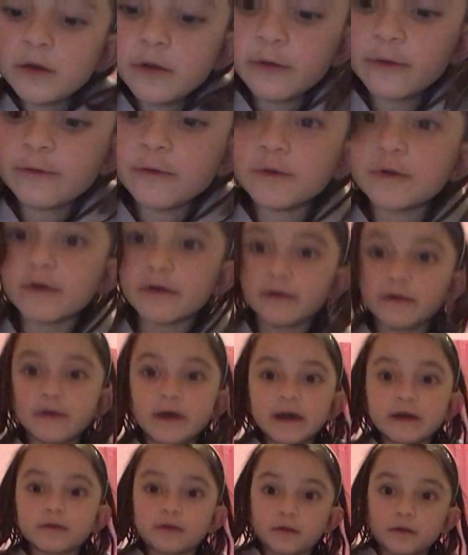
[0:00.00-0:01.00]
you should
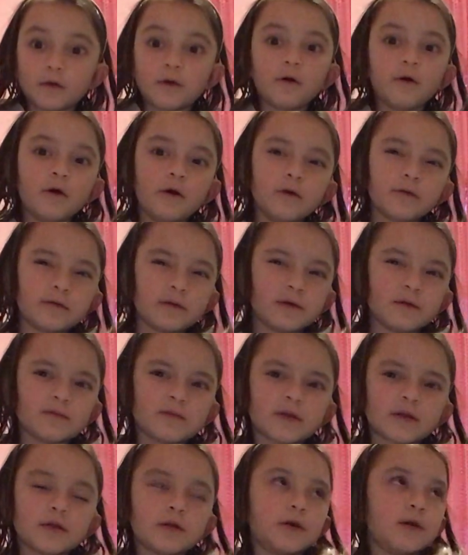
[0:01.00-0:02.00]
connect all of
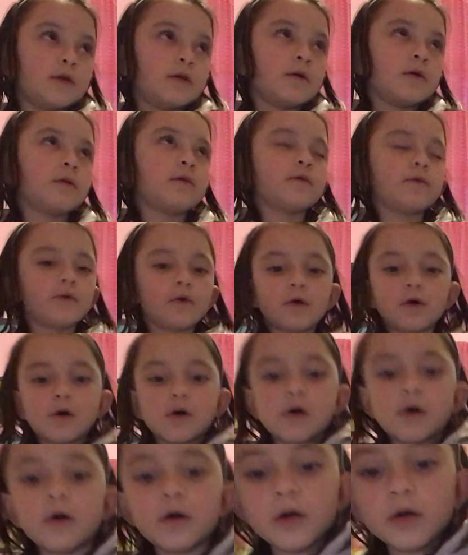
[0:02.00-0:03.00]
them so that they're
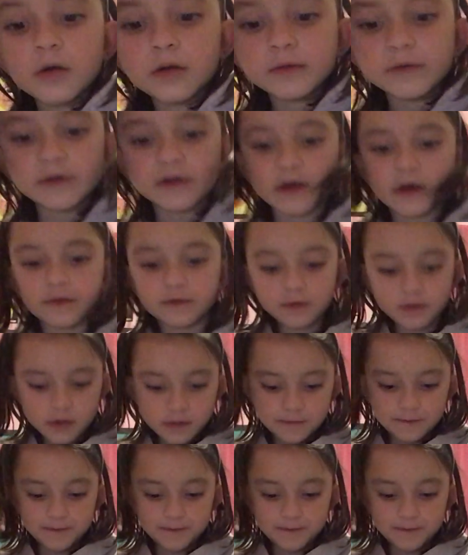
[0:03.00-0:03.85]
all together.